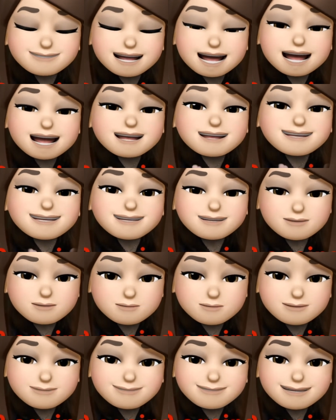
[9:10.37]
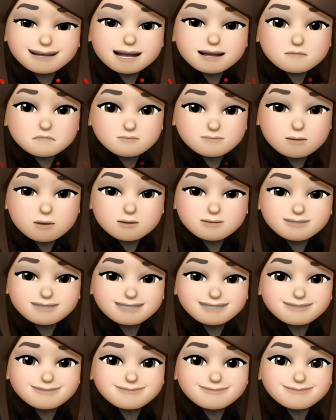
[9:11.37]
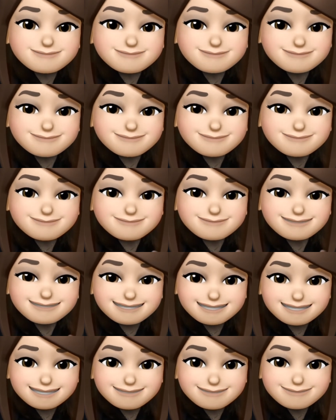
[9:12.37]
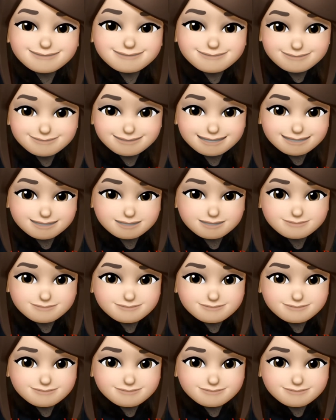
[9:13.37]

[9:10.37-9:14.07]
are equally important in the discussion.